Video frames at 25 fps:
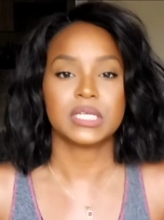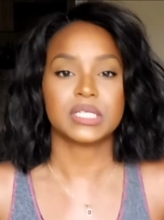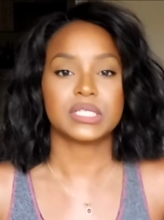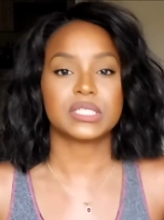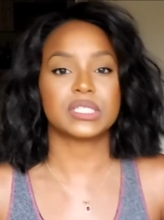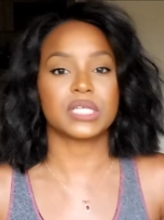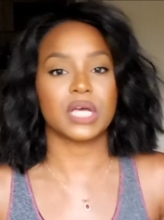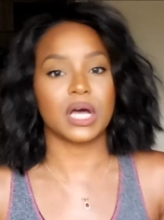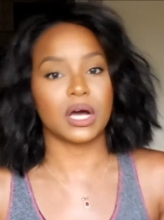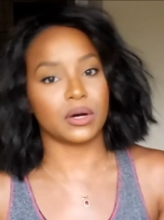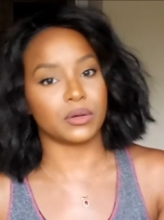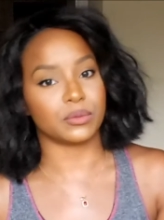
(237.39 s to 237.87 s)

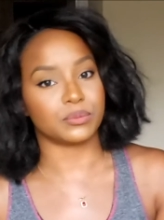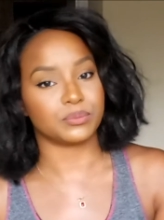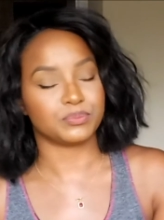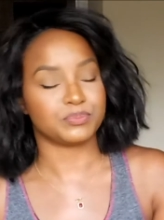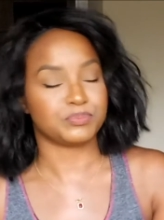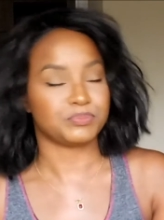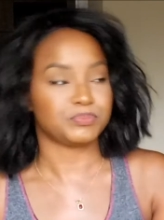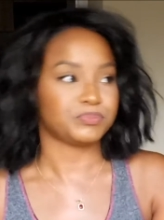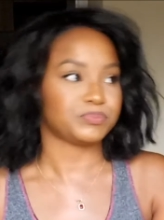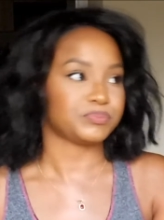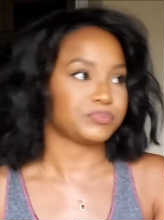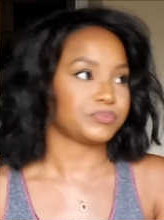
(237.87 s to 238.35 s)
So
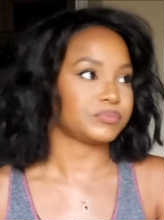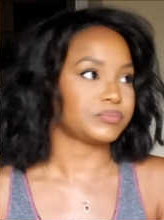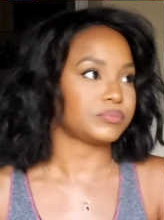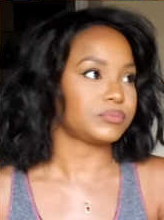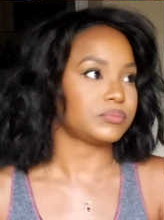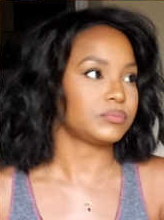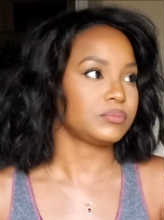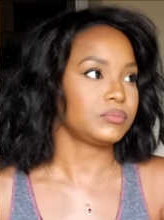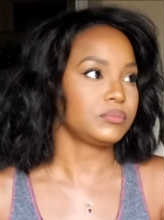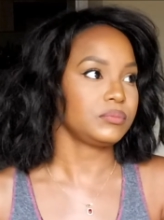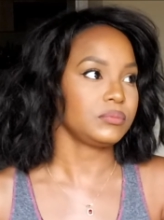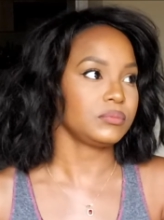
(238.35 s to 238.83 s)

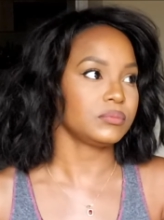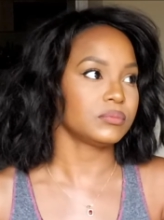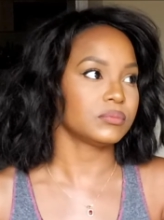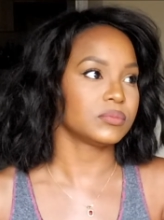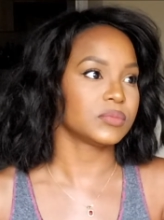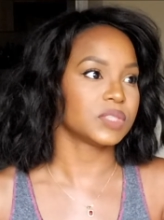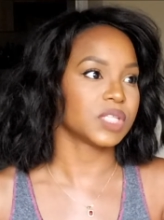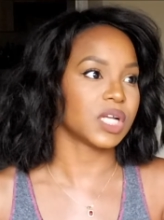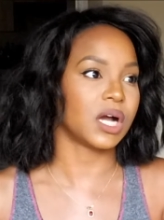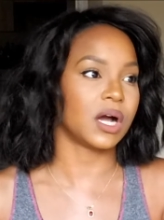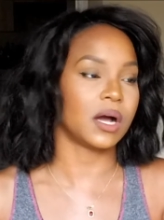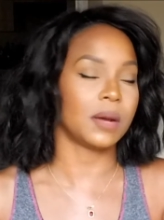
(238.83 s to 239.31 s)

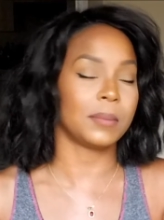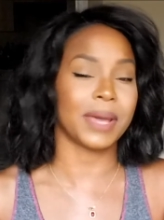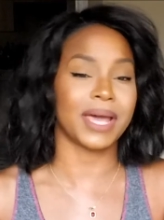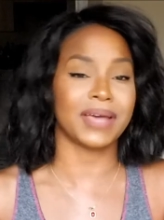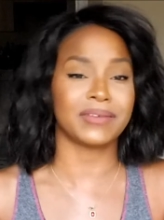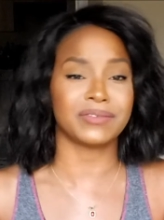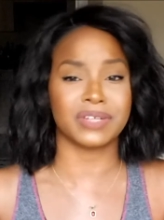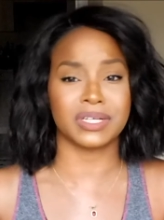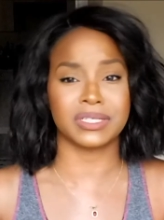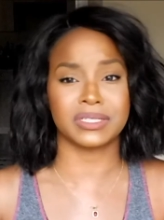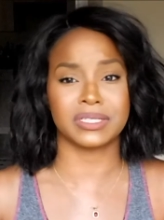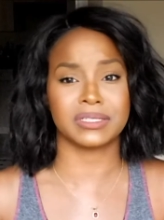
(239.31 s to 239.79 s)

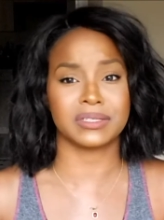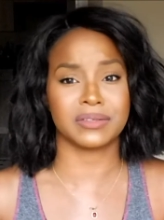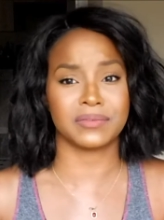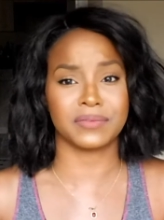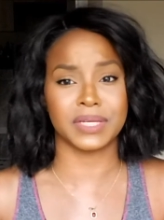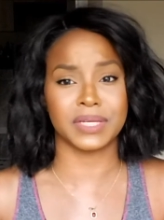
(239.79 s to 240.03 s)
after I did the